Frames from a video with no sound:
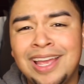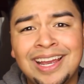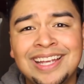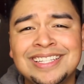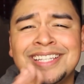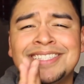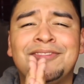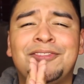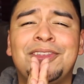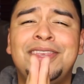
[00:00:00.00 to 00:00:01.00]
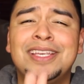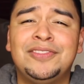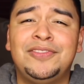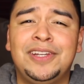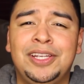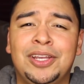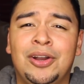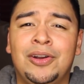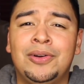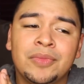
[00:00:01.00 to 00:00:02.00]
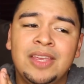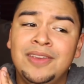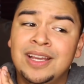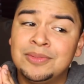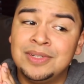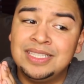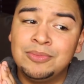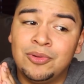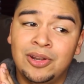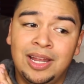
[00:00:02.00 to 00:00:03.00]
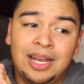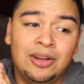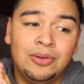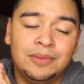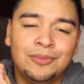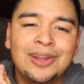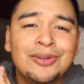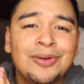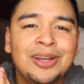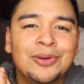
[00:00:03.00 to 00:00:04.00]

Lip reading: yeah, guys, that is it for this video. If you guys want to see more, like I don't know why I